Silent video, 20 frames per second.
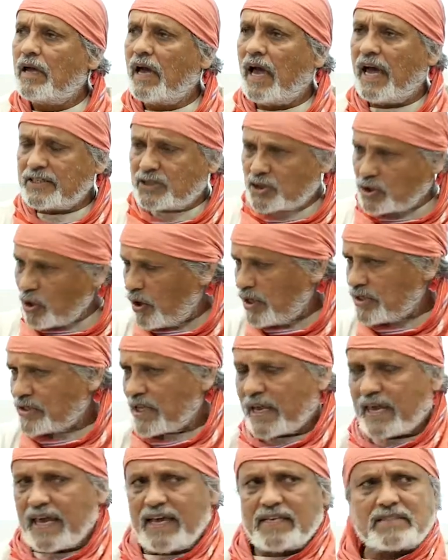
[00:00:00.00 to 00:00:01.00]
And so is
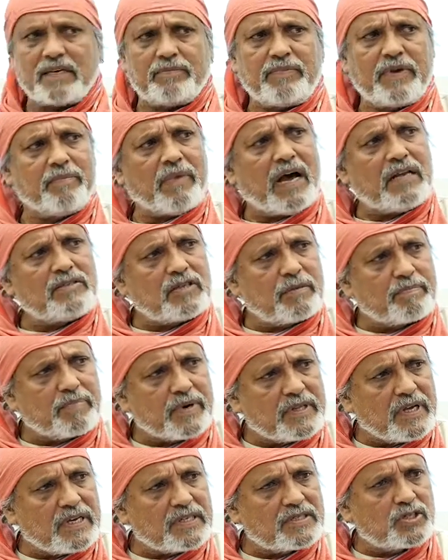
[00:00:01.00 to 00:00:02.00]
the case of Himachal
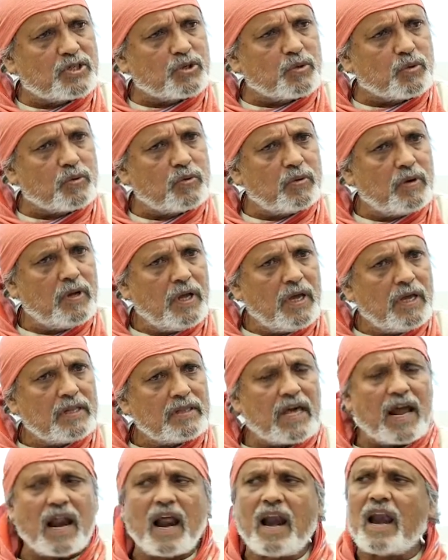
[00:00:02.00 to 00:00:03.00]
Pradesh too.
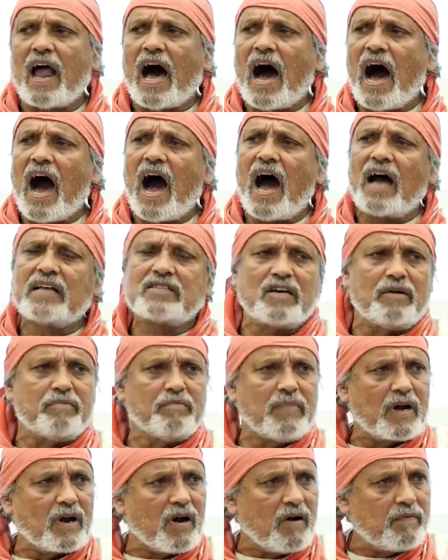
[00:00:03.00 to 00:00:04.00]
There are a large
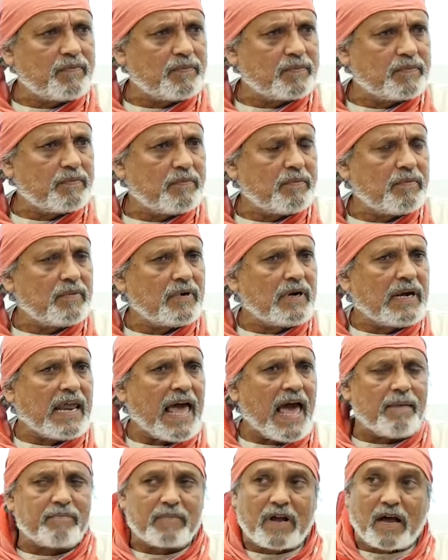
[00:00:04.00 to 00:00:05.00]
number of
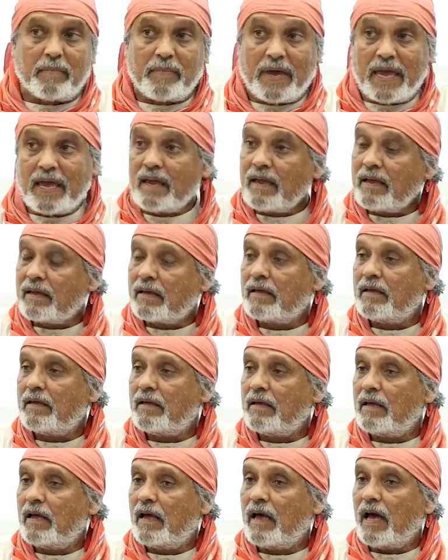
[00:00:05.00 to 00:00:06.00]
dams coming,
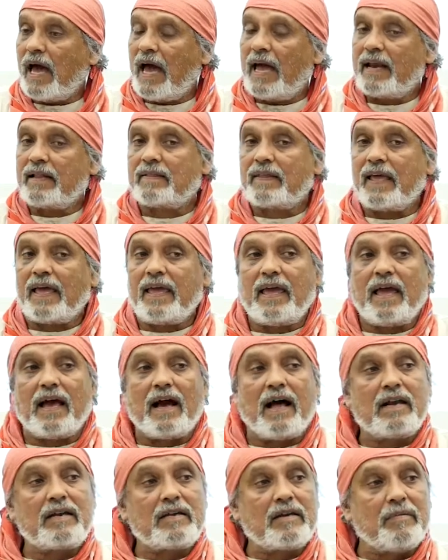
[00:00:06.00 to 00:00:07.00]
and
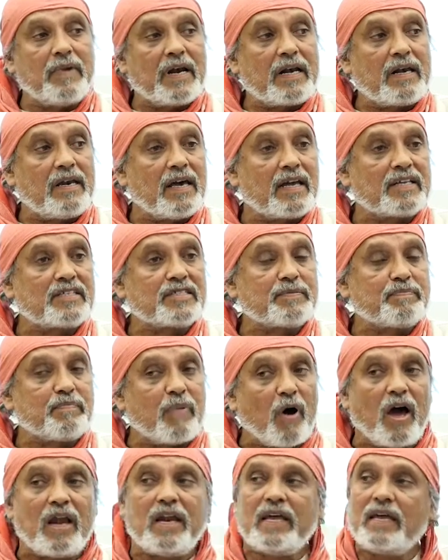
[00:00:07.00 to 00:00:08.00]
they ultimately are
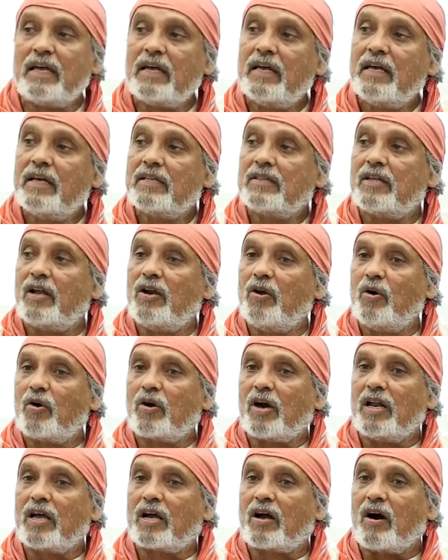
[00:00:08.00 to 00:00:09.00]
spoiling the
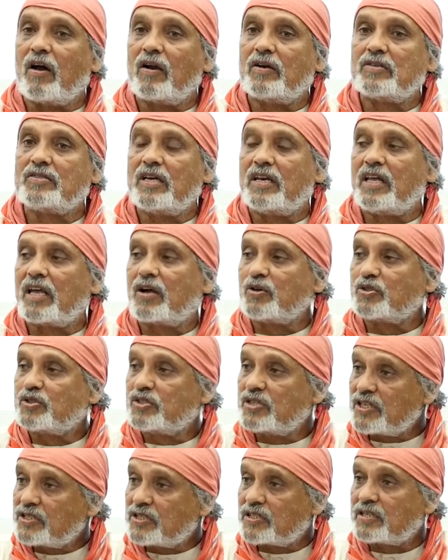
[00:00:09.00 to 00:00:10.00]
local ecology and
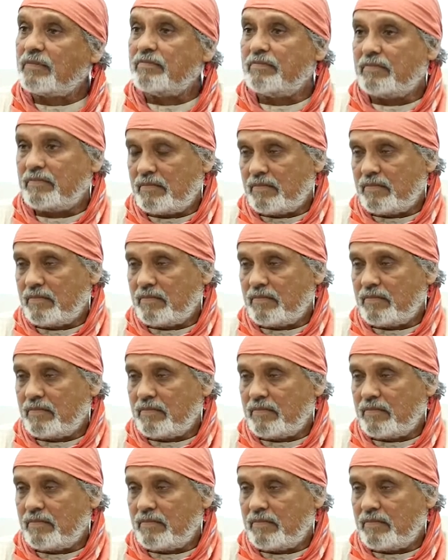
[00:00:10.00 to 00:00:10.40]
ecosystem.